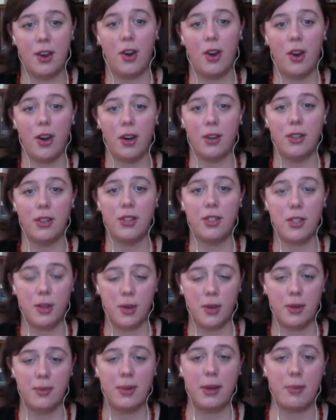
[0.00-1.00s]
student
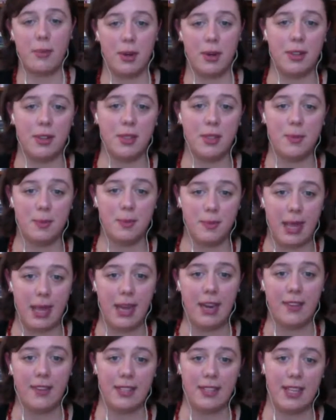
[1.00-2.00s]
members manning
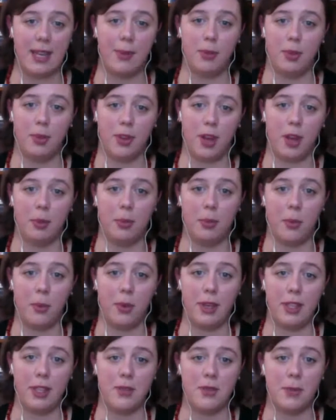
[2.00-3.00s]
the table at all
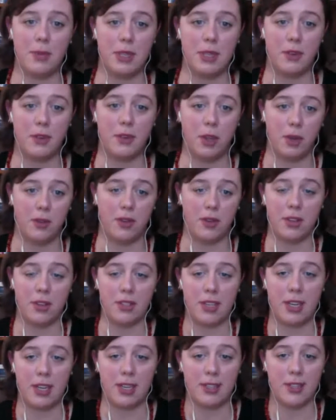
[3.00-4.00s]
points from different
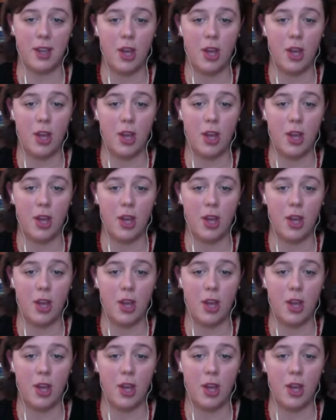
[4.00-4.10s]
universities.